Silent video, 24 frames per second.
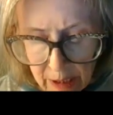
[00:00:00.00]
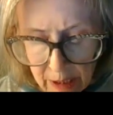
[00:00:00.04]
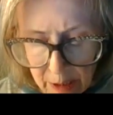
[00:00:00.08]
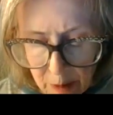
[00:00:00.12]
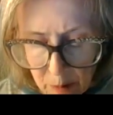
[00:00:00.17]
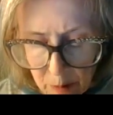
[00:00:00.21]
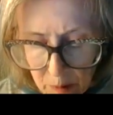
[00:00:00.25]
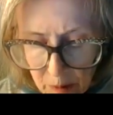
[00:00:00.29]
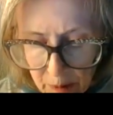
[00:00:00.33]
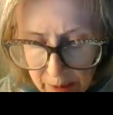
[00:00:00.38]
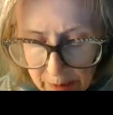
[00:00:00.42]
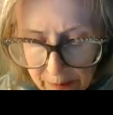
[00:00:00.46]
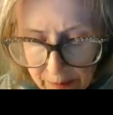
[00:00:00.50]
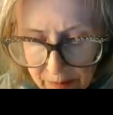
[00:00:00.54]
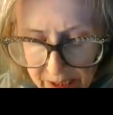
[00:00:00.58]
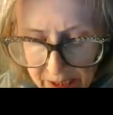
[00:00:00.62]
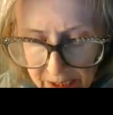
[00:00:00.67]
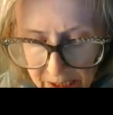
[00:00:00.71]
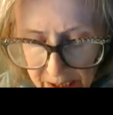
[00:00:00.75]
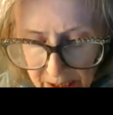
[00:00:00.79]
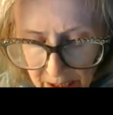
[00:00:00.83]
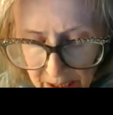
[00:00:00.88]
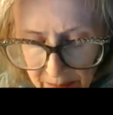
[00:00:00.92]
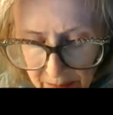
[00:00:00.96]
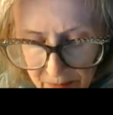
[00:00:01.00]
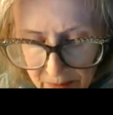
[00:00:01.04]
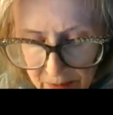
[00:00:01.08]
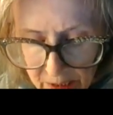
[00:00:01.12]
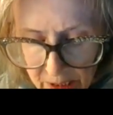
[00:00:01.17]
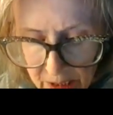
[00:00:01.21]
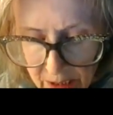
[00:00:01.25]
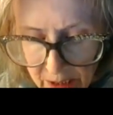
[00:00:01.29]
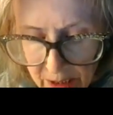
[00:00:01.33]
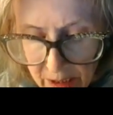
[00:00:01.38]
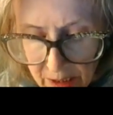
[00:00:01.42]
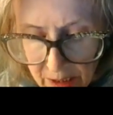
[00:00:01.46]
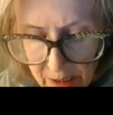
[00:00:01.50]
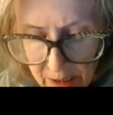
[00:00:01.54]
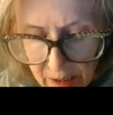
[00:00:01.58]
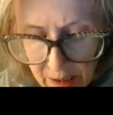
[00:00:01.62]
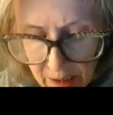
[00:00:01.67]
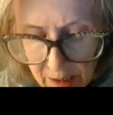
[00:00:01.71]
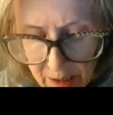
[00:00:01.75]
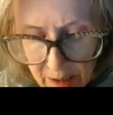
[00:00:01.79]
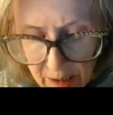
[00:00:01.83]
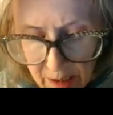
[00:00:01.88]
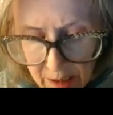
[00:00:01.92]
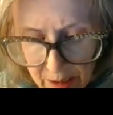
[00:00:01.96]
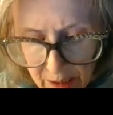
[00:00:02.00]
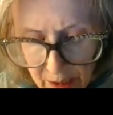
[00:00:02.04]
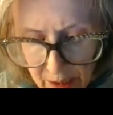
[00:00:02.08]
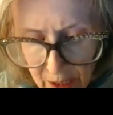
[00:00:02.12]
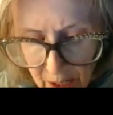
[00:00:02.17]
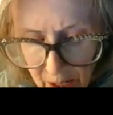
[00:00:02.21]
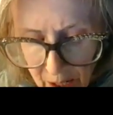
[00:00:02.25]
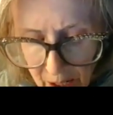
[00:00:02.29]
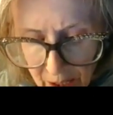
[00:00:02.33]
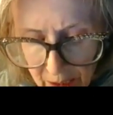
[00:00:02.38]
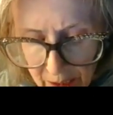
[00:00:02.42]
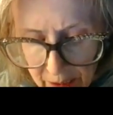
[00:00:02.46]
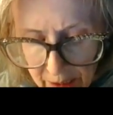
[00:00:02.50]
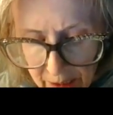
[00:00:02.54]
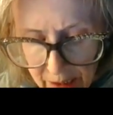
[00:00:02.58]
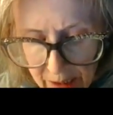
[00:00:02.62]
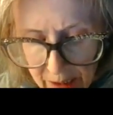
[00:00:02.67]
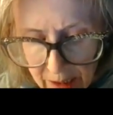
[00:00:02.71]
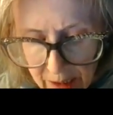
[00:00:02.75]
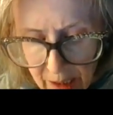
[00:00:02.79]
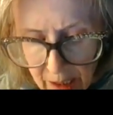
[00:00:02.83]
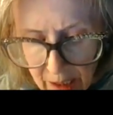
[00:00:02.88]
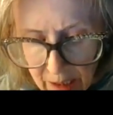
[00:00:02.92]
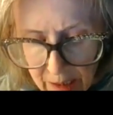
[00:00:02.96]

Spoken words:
he will live in safety, the holly